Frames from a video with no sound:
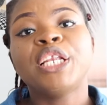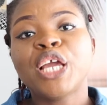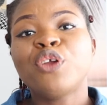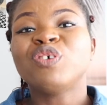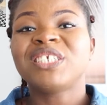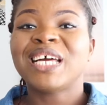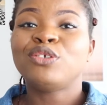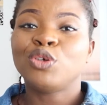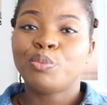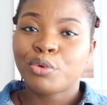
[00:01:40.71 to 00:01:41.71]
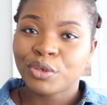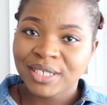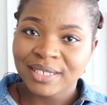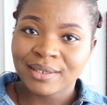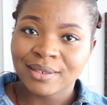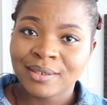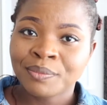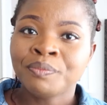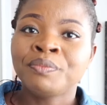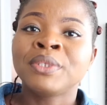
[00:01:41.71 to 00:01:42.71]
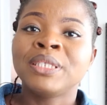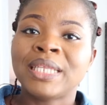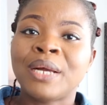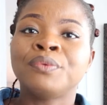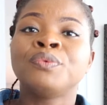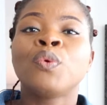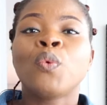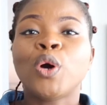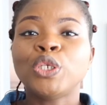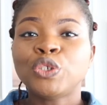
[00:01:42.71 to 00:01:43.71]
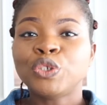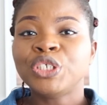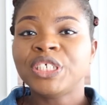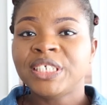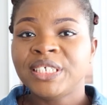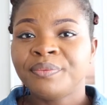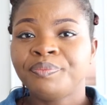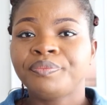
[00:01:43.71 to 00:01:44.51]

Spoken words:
and then you'll start your processes. Now, what do you need?